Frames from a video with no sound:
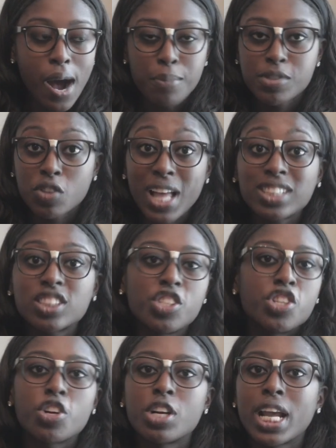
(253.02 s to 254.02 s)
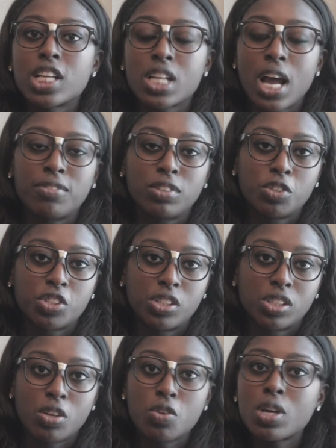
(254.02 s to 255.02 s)
So that's the Nerd Nation evolution.
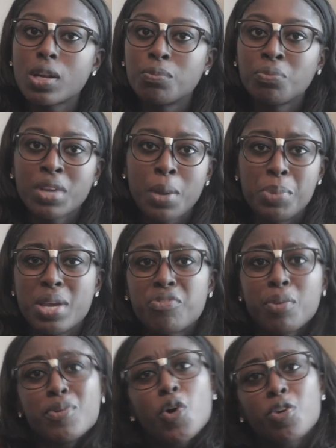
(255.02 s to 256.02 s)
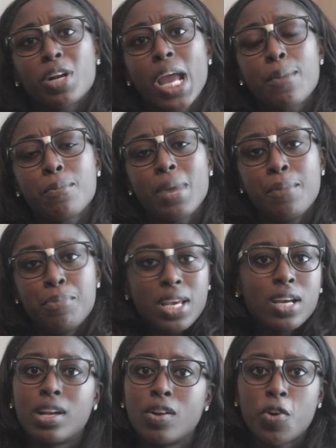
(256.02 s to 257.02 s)
So you can be from Notre Dame and be
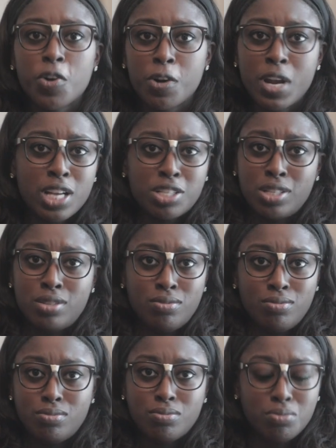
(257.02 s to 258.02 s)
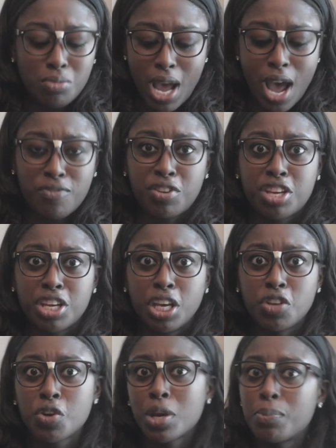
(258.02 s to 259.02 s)
a Nerd Nation advocate.
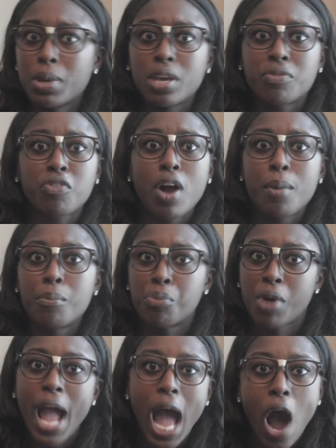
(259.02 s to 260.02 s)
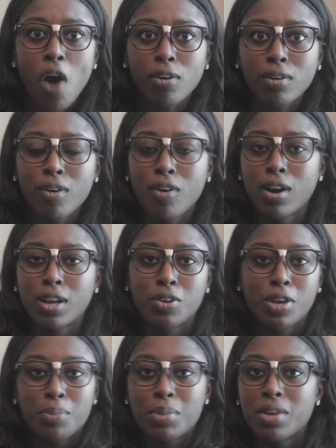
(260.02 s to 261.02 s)
You could be from Brown or you
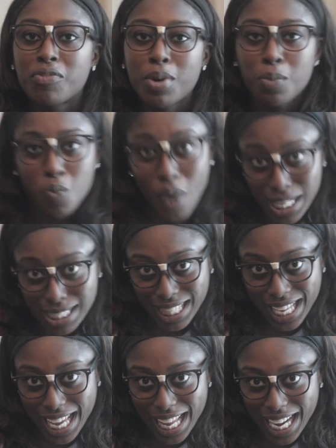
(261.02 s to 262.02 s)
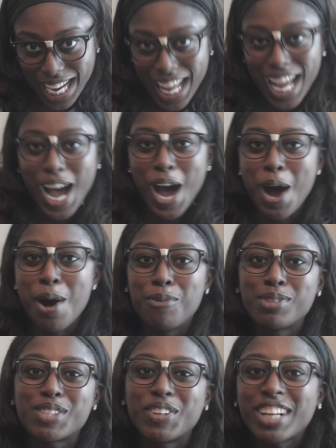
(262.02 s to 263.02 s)
can be from Wesleyan.
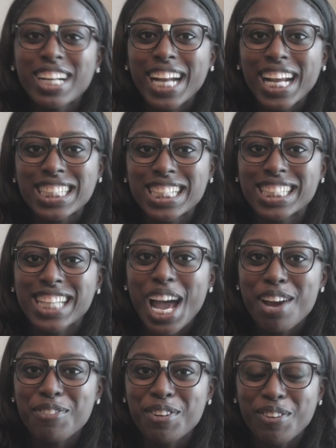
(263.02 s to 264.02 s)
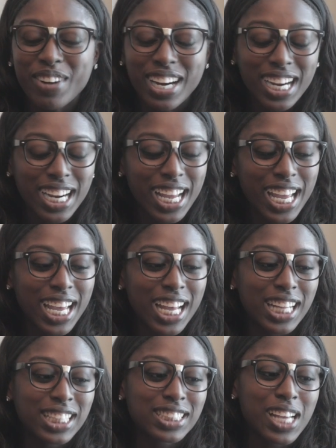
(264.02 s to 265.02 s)
So Nerd Nation is everywhere.
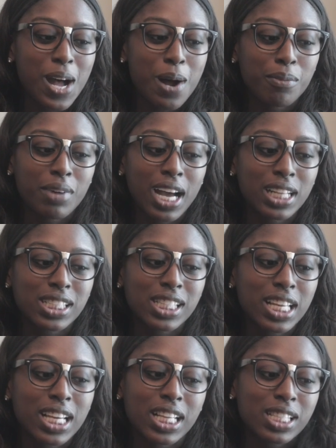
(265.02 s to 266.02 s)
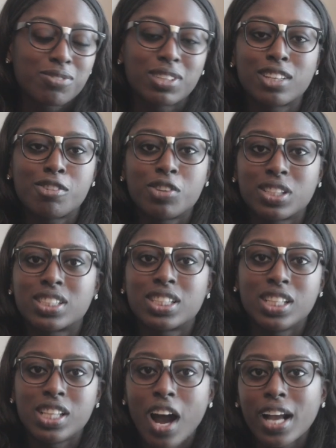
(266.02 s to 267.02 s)
And I just think it's really cool to see
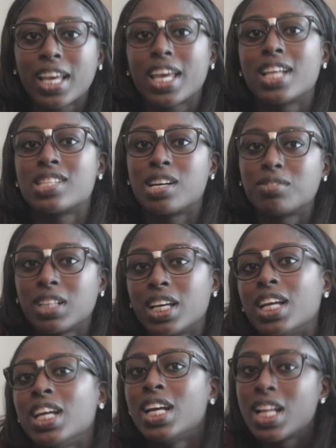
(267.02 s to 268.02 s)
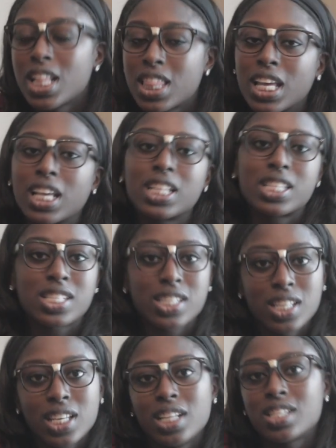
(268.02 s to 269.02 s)
young kids that really think it's
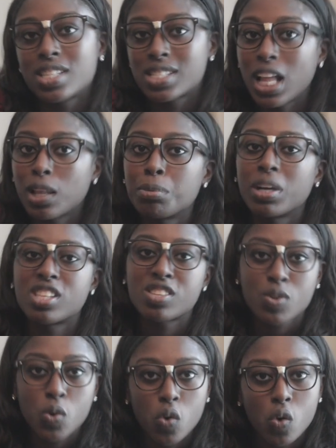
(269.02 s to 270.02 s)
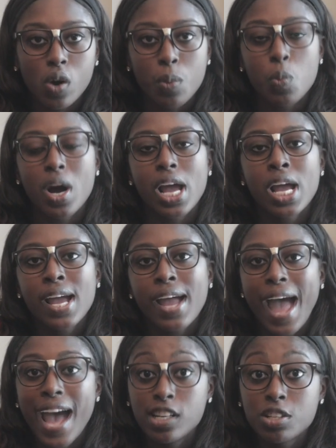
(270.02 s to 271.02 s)
neat to celebrate school and what
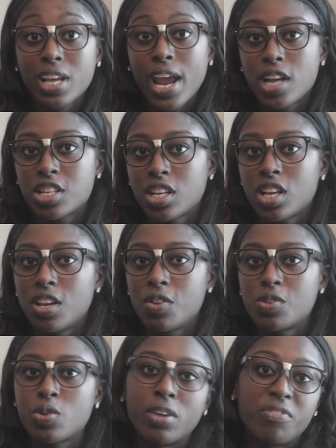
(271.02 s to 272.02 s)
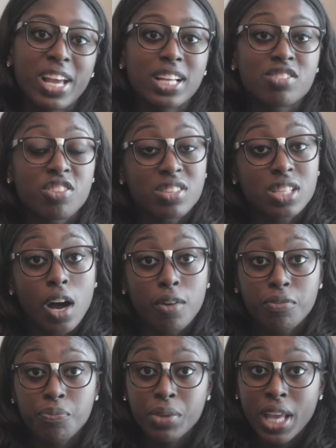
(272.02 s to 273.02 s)
education can do to advance
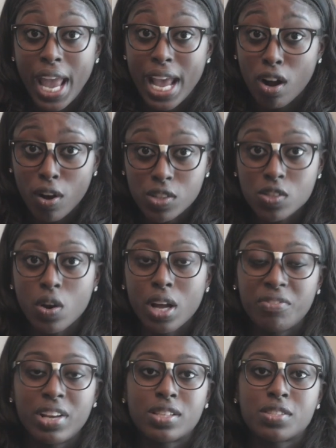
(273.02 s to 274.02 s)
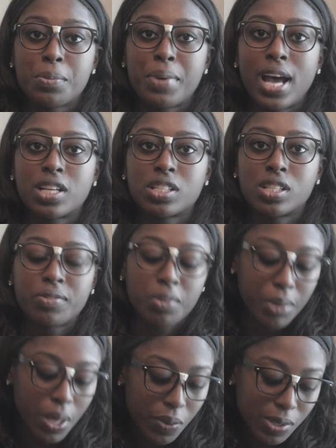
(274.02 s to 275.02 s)
yourself and also advance your passions. For
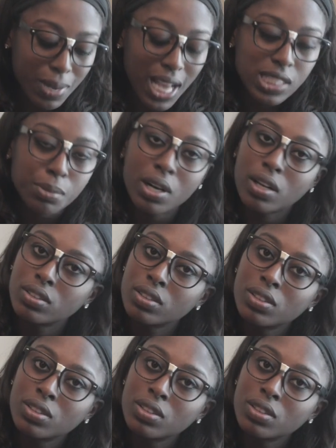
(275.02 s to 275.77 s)
me, it was basketball.